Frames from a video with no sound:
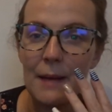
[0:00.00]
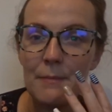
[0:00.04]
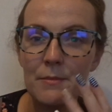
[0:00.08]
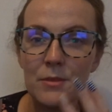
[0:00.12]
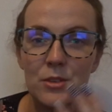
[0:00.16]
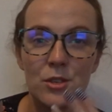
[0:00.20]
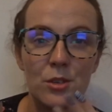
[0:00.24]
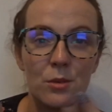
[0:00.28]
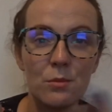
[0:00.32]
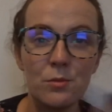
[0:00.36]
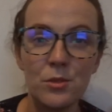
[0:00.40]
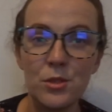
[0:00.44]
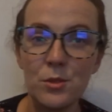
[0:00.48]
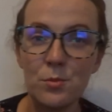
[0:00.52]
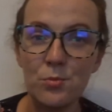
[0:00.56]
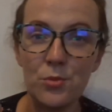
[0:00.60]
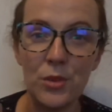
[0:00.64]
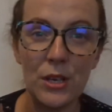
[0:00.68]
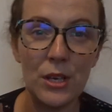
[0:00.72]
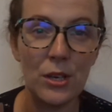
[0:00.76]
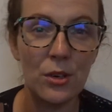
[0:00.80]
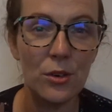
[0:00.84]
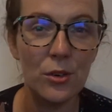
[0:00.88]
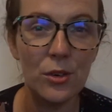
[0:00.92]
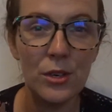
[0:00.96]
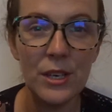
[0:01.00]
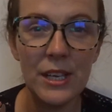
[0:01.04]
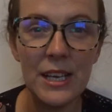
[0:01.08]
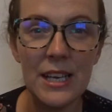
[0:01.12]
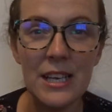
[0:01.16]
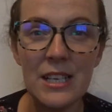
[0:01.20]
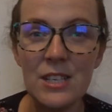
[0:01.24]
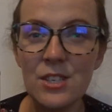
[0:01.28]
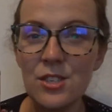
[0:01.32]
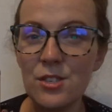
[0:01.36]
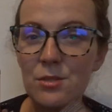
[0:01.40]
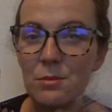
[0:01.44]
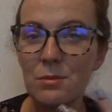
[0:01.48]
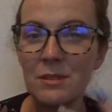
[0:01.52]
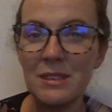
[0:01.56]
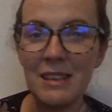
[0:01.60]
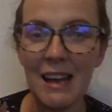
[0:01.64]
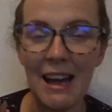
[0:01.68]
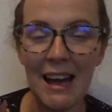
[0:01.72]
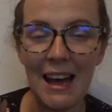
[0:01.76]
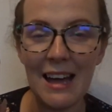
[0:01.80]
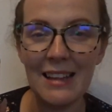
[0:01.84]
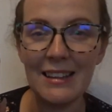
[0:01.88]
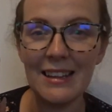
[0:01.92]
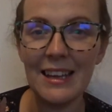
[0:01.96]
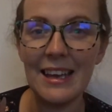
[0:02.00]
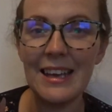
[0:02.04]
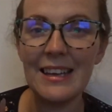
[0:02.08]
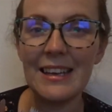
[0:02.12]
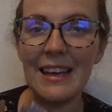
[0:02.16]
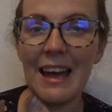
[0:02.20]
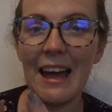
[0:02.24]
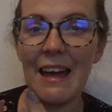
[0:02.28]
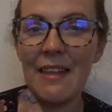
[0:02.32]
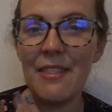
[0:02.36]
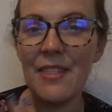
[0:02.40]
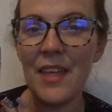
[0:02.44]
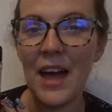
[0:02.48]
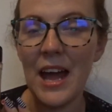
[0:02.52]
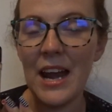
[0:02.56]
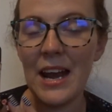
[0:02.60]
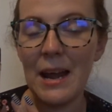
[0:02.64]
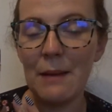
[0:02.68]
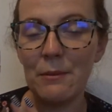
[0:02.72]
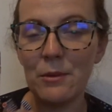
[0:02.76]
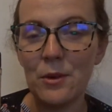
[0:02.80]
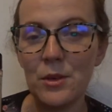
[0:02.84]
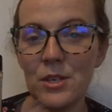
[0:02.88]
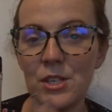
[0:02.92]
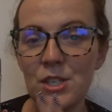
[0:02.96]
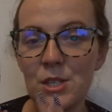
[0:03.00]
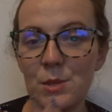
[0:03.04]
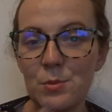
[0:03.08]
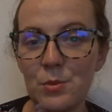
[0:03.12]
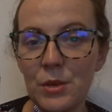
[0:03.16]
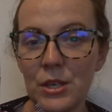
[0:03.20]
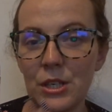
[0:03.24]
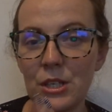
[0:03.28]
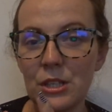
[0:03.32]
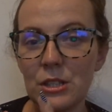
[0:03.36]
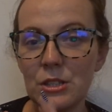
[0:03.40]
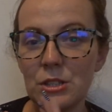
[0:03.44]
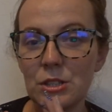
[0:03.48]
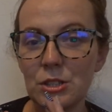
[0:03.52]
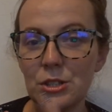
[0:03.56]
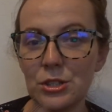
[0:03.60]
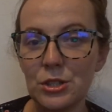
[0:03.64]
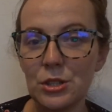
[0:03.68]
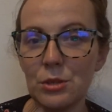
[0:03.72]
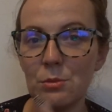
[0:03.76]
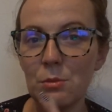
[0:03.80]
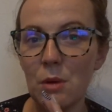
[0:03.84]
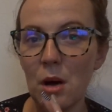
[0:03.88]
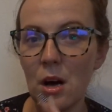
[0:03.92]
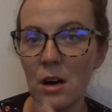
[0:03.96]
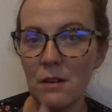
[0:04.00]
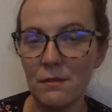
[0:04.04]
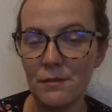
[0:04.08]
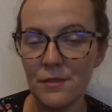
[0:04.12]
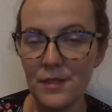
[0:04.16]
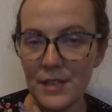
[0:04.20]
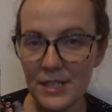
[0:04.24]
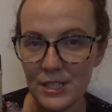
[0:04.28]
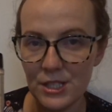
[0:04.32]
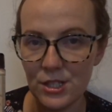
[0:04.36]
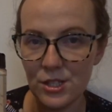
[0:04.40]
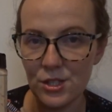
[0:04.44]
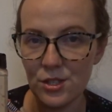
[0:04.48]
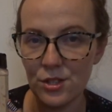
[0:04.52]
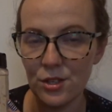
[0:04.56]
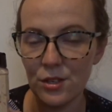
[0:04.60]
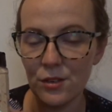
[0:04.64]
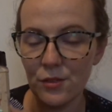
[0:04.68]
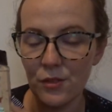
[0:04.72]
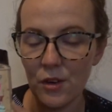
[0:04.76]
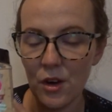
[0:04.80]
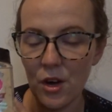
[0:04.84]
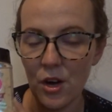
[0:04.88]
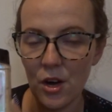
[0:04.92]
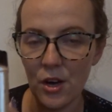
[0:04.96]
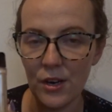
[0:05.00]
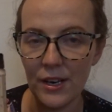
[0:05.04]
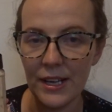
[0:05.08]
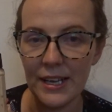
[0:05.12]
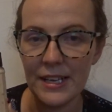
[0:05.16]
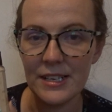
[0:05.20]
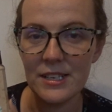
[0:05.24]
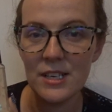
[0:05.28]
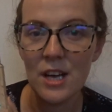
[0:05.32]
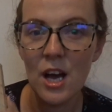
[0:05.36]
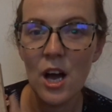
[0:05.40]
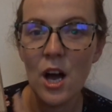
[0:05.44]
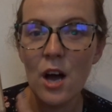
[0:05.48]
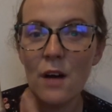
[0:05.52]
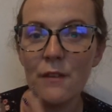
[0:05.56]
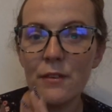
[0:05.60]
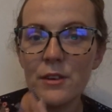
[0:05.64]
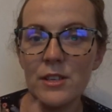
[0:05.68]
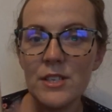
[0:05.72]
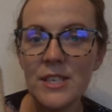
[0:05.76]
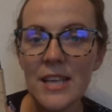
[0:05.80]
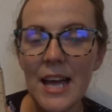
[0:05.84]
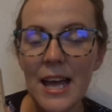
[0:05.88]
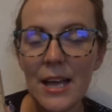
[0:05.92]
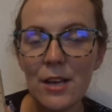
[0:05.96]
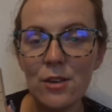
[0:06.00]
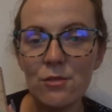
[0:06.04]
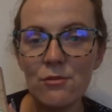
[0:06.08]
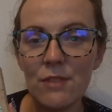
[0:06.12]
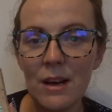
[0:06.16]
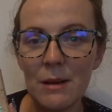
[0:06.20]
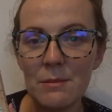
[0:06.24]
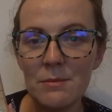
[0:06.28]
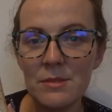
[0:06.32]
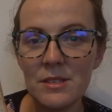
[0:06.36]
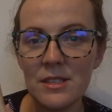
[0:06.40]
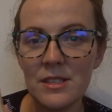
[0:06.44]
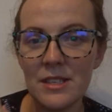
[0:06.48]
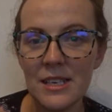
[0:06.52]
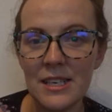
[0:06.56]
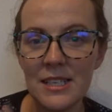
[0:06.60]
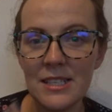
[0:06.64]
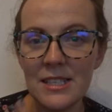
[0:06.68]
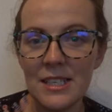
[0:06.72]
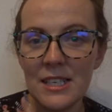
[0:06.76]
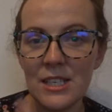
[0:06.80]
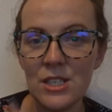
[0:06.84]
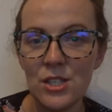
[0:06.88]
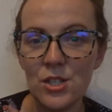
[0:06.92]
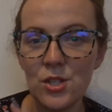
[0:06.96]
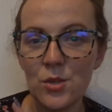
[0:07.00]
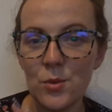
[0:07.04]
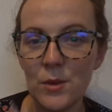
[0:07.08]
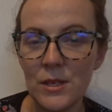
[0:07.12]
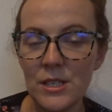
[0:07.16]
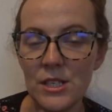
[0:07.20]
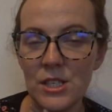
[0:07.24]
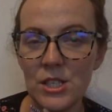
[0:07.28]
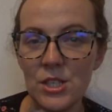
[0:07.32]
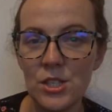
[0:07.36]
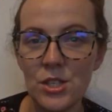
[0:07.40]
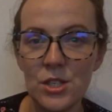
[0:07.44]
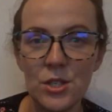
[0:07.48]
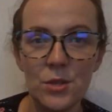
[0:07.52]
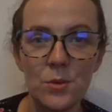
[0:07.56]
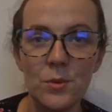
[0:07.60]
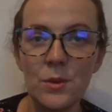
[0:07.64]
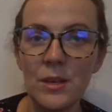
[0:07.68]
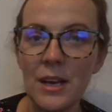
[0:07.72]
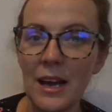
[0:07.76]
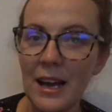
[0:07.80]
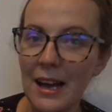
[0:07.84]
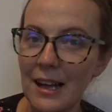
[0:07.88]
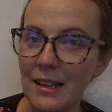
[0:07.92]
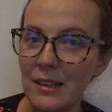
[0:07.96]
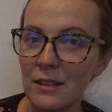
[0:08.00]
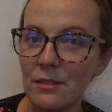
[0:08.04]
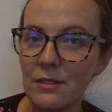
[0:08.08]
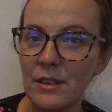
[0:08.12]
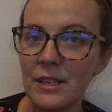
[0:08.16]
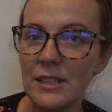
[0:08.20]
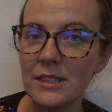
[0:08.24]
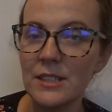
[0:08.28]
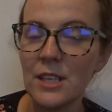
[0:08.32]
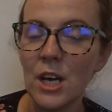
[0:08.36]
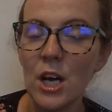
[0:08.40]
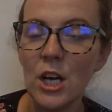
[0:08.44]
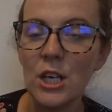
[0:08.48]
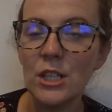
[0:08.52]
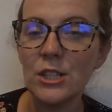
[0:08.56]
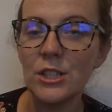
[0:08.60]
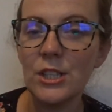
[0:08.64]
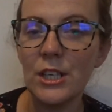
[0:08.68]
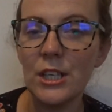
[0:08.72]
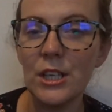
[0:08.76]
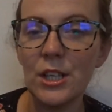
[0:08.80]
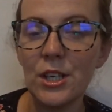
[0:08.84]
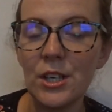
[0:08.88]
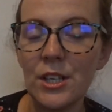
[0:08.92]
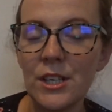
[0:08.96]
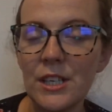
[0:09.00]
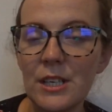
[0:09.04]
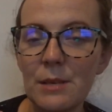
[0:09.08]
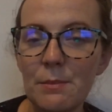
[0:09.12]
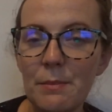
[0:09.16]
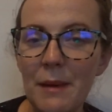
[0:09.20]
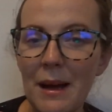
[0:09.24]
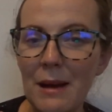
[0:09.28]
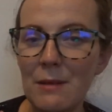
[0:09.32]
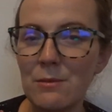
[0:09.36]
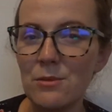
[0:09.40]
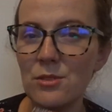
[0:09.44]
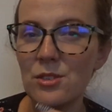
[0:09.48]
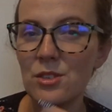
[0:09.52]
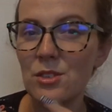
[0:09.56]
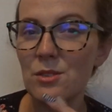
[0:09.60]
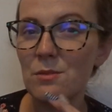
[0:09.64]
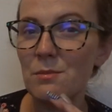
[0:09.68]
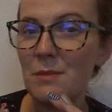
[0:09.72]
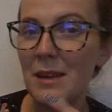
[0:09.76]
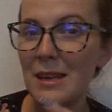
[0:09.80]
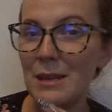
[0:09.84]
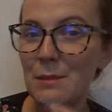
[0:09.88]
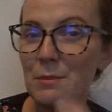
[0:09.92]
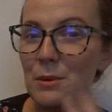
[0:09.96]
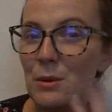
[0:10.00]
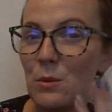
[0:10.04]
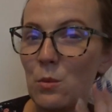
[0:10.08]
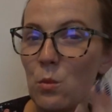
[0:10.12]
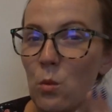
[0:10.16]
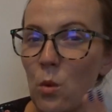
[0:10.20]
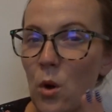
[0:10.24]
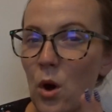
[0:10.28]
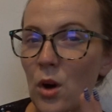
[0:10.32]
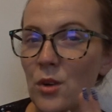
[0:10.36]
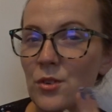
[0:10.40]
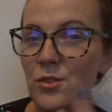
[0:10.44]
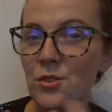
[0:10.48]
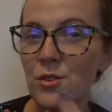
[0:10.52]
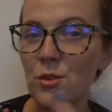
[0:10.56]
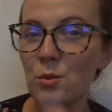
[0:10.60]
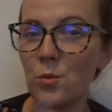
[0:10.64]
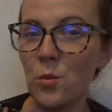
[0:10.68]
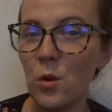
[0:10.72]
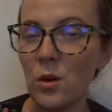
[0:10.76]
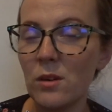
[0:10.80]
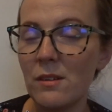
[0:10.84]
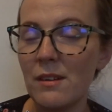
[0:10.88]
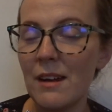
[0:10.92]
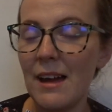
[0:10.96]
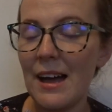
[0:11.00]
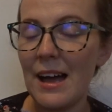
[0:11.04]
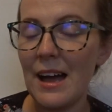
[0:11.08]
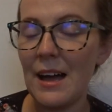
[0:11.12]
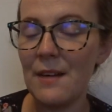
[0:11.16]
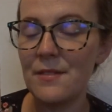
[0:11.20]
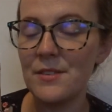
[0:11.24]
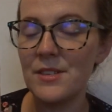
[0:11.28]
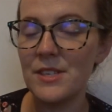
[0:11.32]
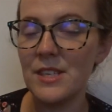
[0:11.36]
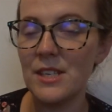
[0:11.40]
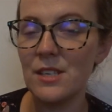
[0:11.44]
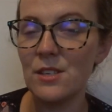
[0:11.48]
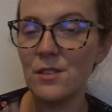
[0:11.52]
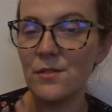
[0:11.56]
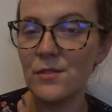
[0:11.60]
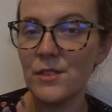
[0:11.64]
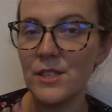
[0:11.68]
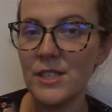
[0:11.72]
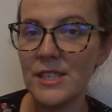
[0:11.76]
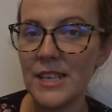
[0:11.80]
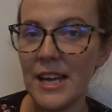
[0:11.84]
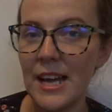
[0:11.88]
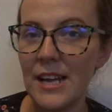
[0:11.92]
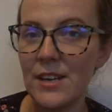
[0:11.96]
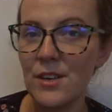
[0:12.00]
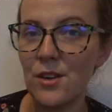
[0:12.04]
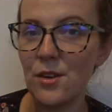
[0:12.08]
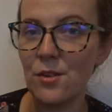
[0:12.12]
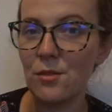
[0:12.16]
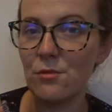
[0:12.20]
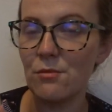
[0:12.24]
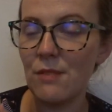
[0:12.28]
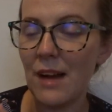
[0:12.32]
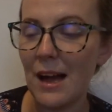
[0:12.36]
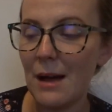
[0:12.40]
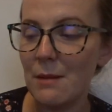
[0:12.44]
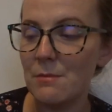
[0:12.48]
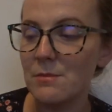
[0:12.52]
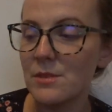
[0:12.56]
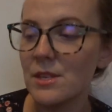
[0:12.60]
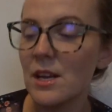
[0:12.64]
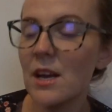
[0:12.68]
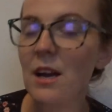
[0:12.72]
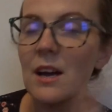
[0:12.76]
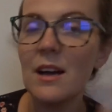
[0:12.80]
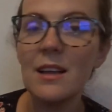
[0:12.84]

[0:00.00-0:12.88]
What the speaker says: some spring onion, some garlic, and then I'm going to sprinkle some of this stuff on it. For 10 grams of this, it's 22 calories, so you're looking about maybe 1 to 1.5 sins for 10 grams.